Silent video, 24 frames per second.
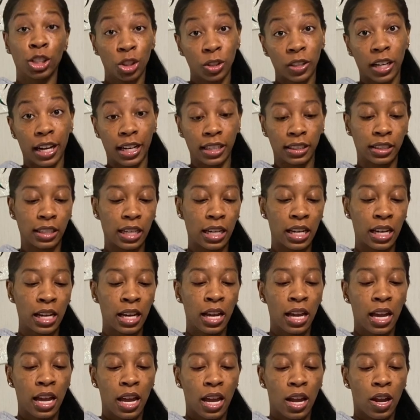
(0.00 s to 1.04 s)
you guys see,
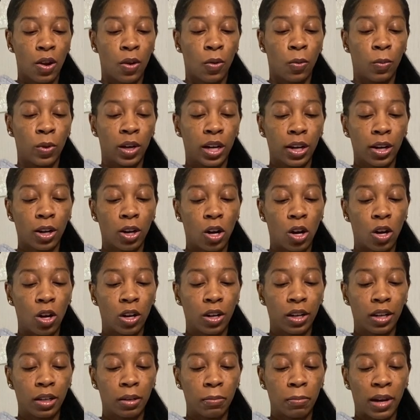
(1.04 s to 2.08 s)
we are
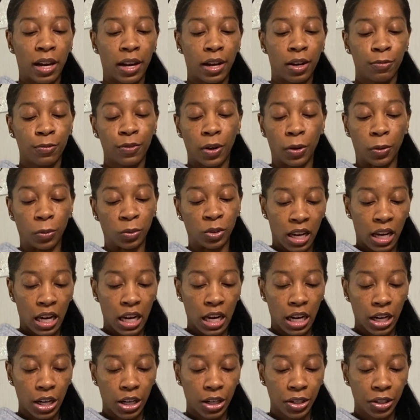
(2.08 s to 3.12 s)
on my phone.
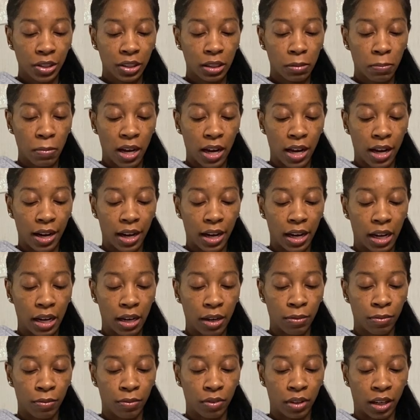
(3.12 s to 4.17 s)
Here's
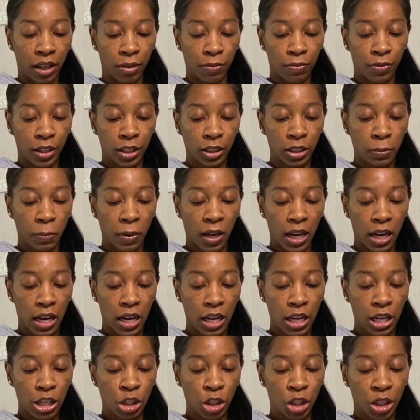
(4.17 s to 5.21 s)
my first
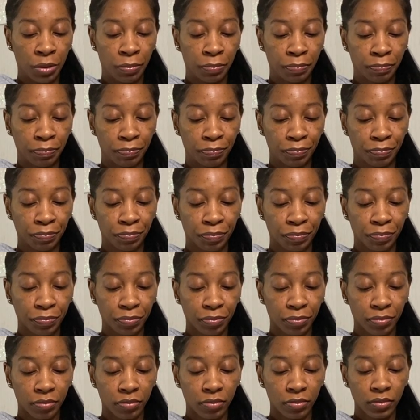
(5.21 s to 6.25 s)
page,
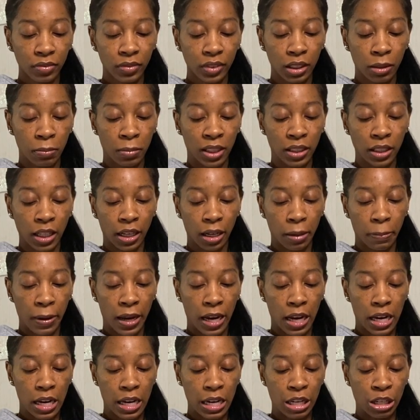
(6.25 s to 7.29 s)
my second
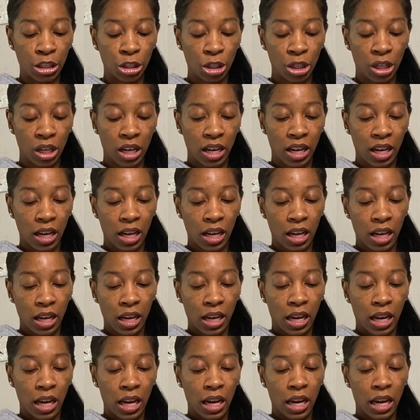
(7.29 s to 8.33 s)
page,
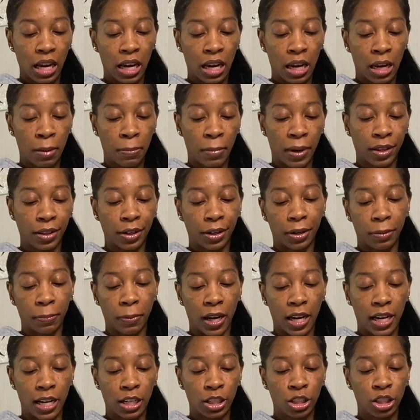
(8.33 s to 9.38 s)
and my third
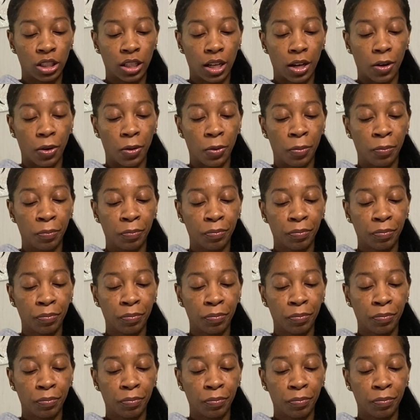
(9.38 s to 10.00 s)
page. So